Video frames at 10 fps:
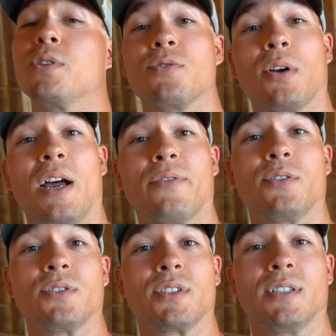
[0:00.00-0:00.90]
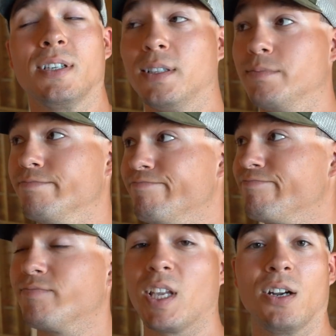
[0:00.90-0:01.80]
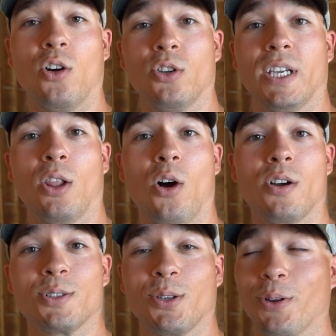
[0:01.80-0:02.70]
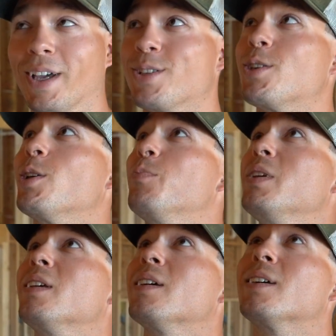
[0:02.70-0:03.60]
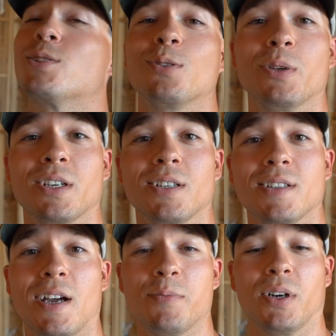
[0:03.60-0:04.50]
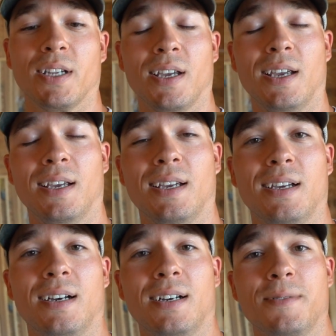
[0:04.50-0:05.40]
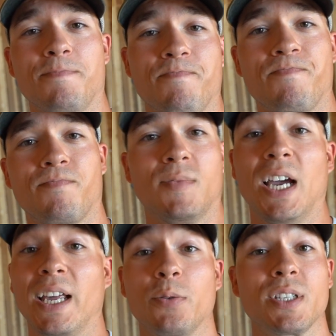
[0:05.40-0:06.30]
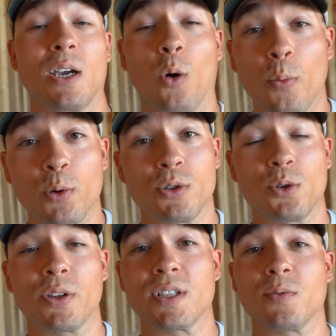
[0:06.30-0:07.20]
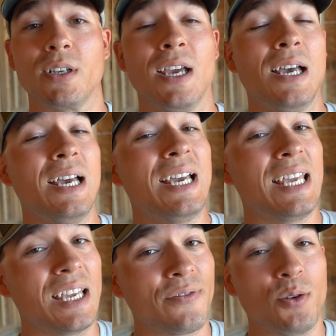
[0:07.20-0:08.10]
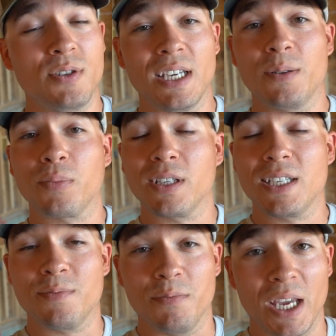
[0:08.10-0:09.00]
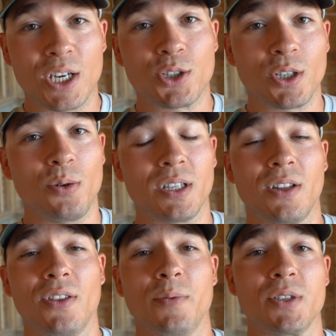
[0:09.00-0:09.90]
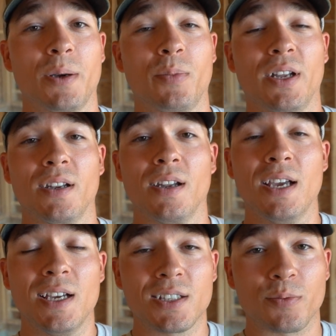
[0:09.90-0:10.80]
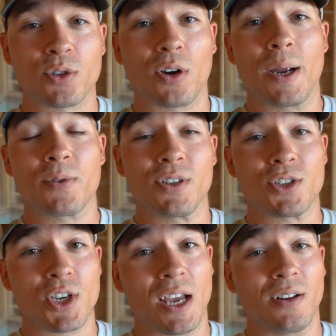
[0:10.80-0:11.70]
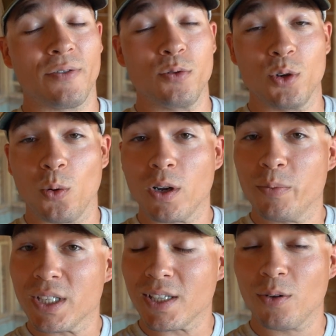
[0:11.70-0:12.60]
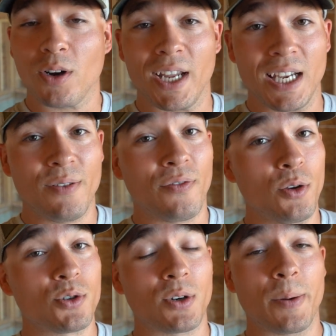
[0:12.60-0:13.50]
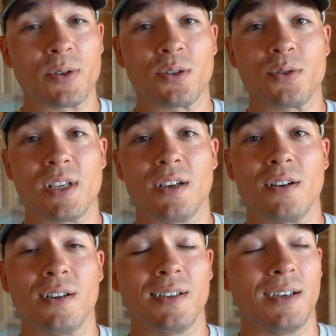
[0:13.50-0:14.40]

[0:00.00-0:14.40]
these rafters all day long, so that should be a good time. But yeah, anyways, I hope you enjoyed this one. If you did, please make sure you hit the thumbs up button. Subscribe to this channel if you don't want to miss out on any future episodes here.